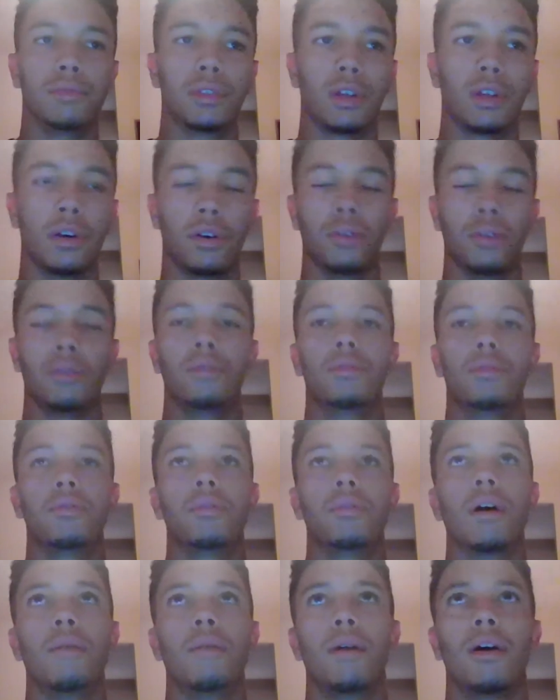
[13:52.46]
so
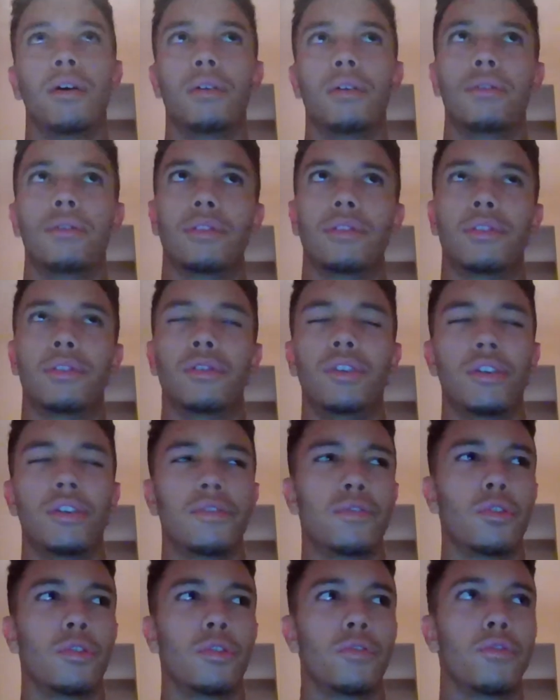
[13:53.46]
about three or
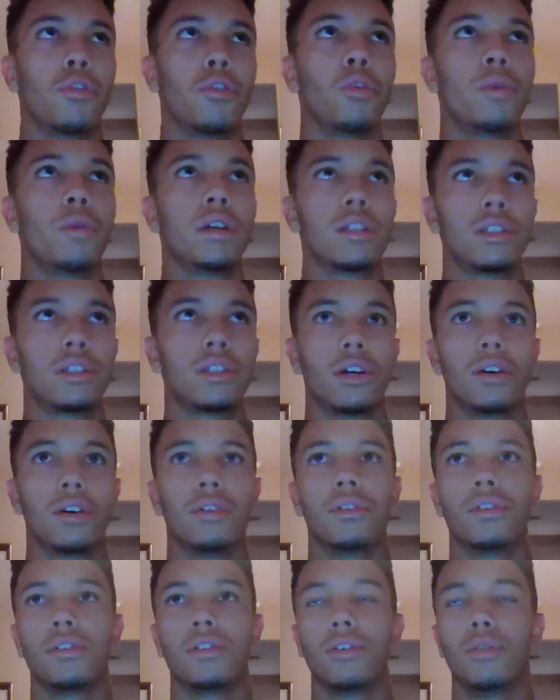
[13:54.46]
four four weeks ago,
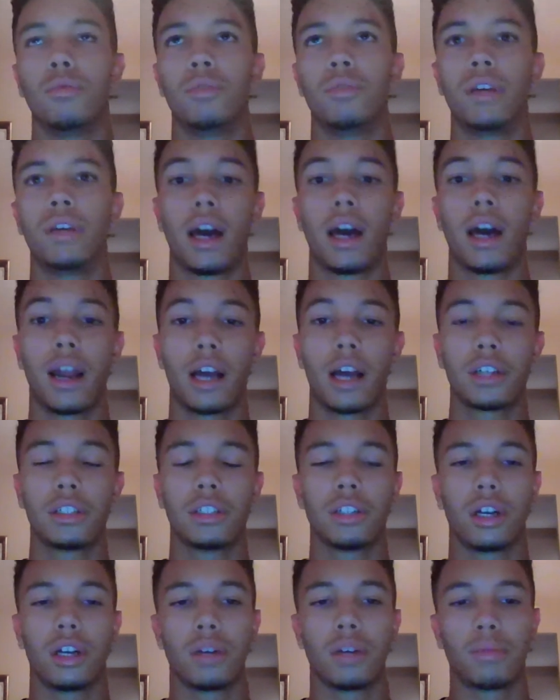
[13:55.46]
we had actually
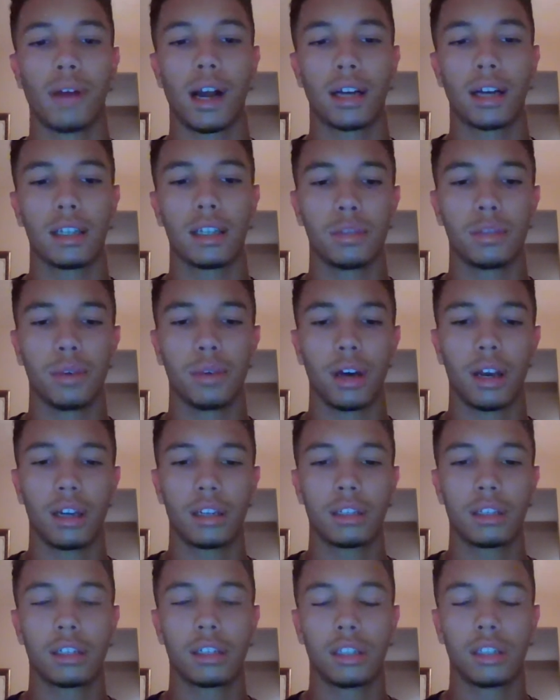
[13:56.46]
started practice. We had
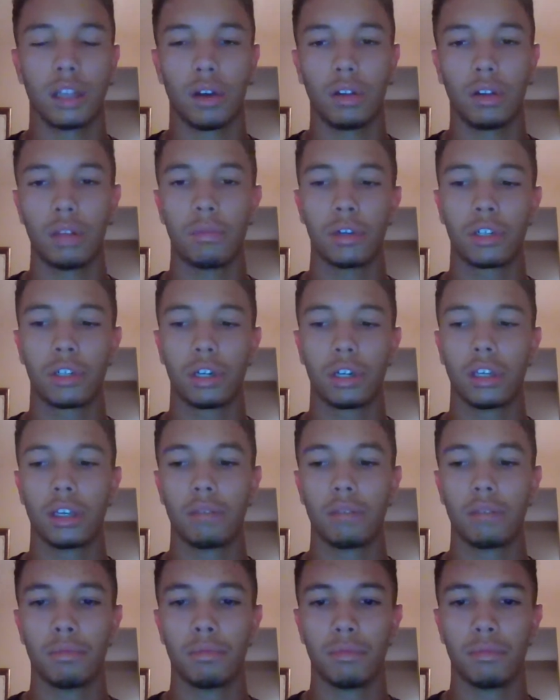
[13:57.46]
to slowly but surely,
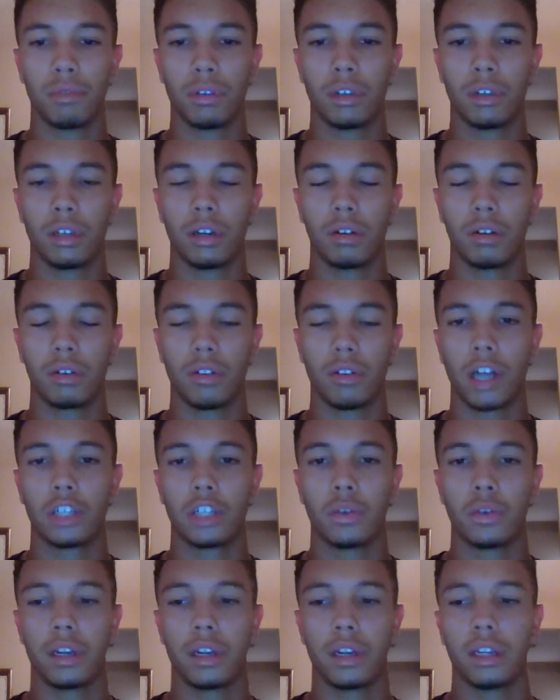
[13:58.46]
you know,
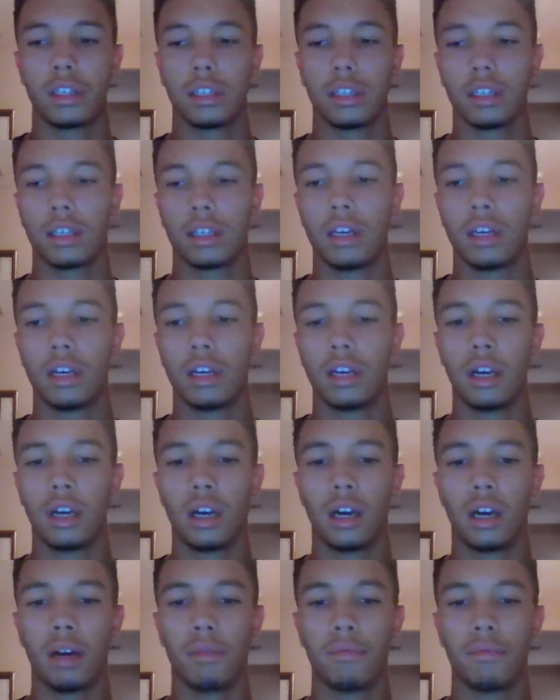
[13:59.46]
graduate into
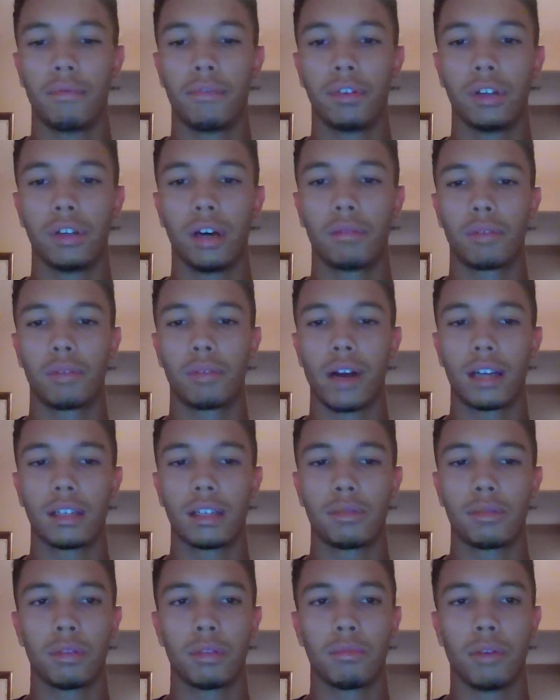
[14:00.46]
um, full
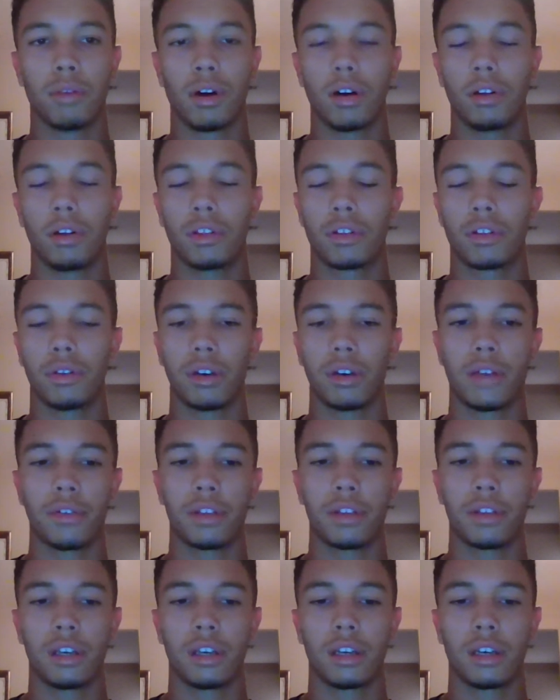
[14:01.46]
practice with the ball and throwing and
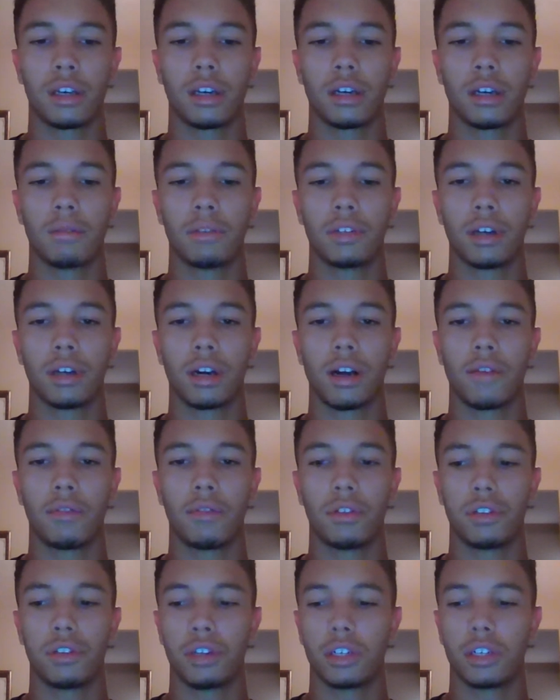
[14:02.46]
everything. Um, started off
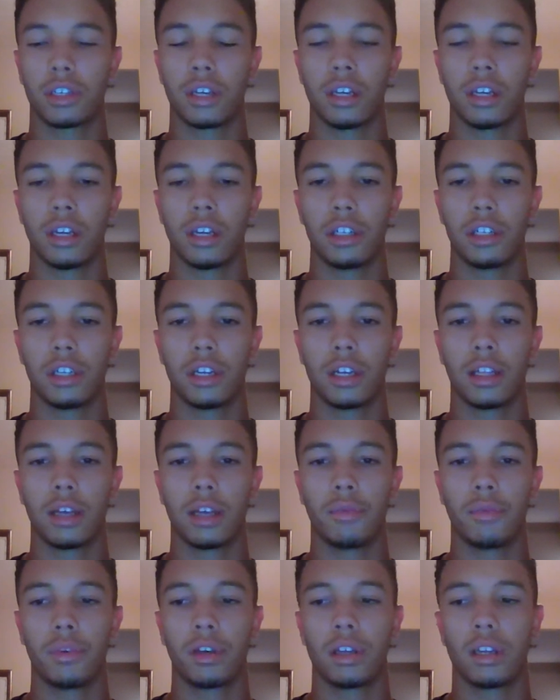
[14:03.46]
with just conditioning, and
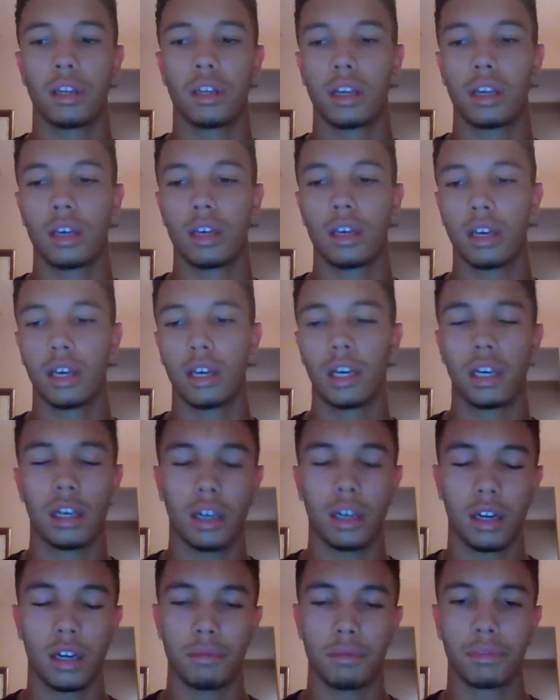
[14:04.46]
then we could
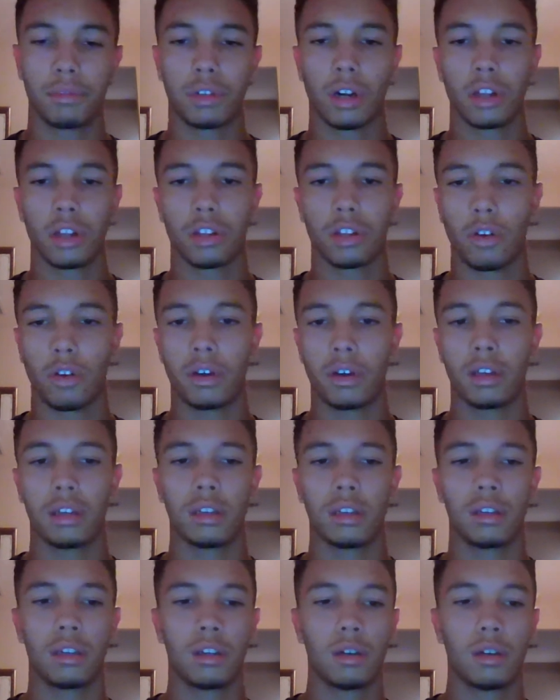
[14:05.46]
um, start throwing
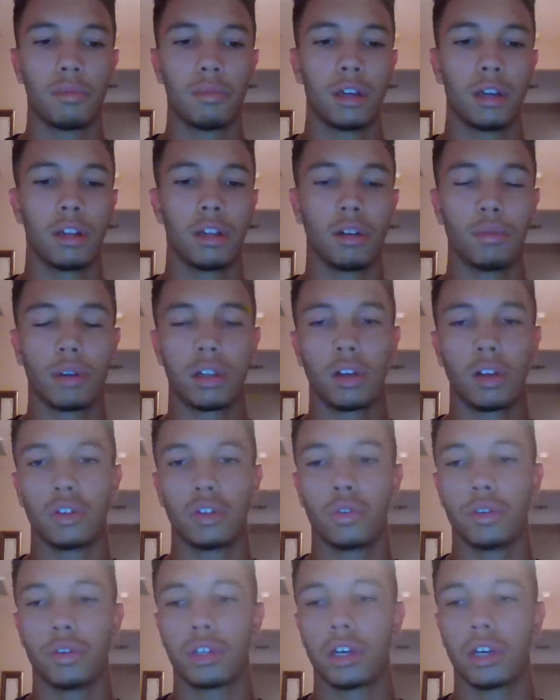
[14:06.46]
and you know being a little bit
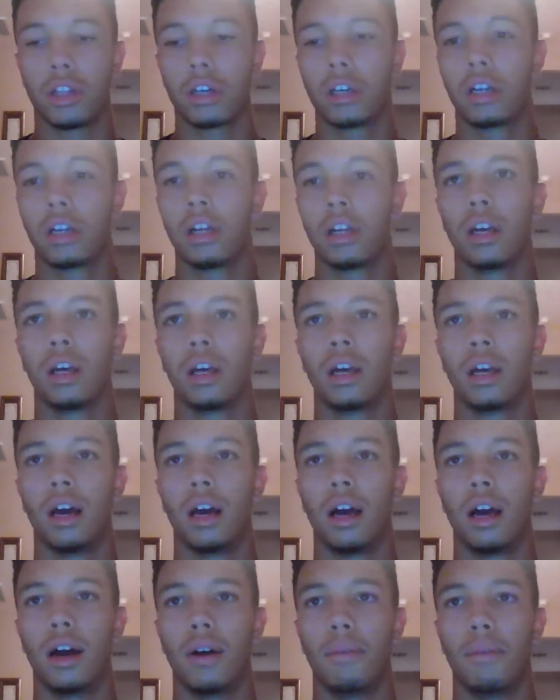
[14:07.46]
closer to each other.
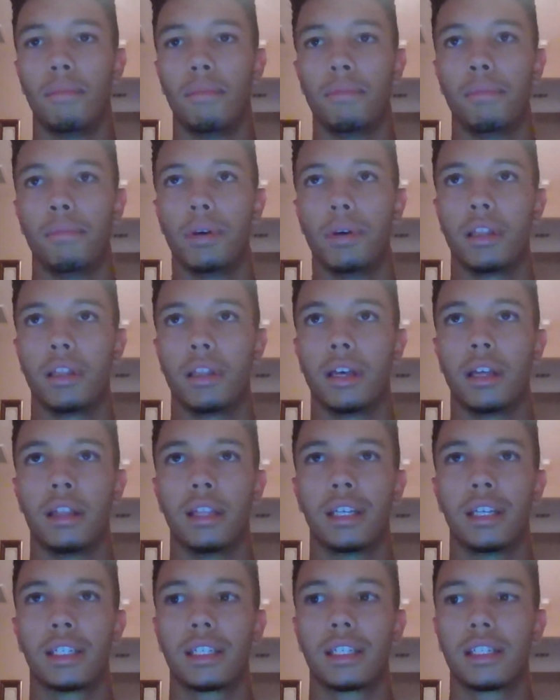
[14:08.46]
Um, but then
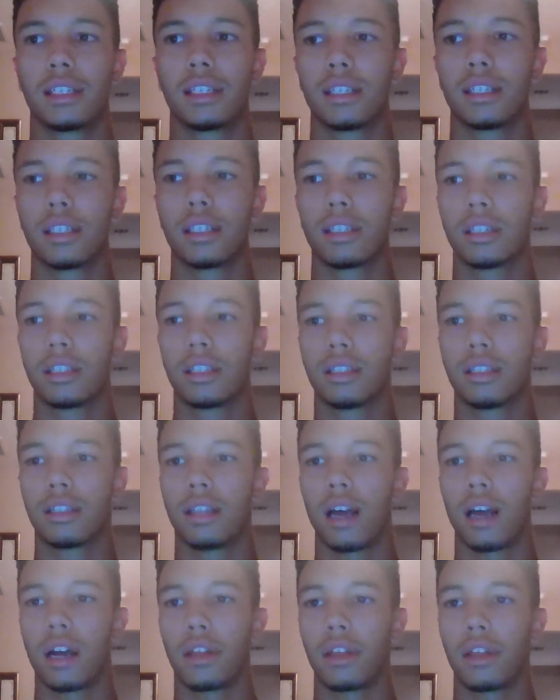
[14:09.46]
this,
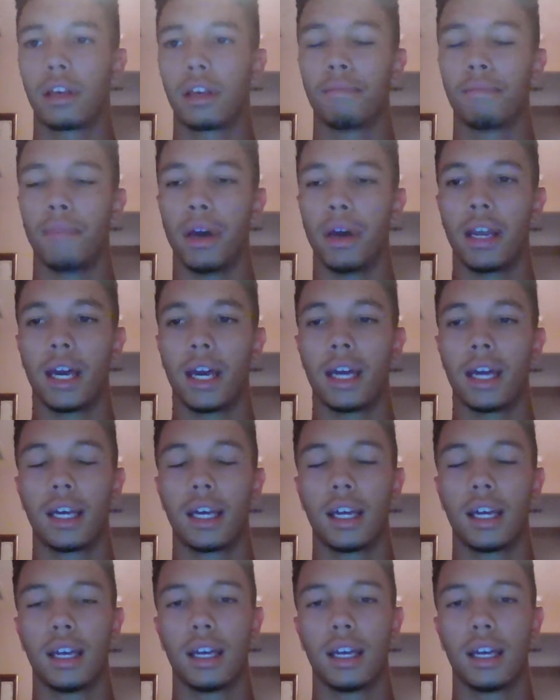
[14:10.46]
I think Monday,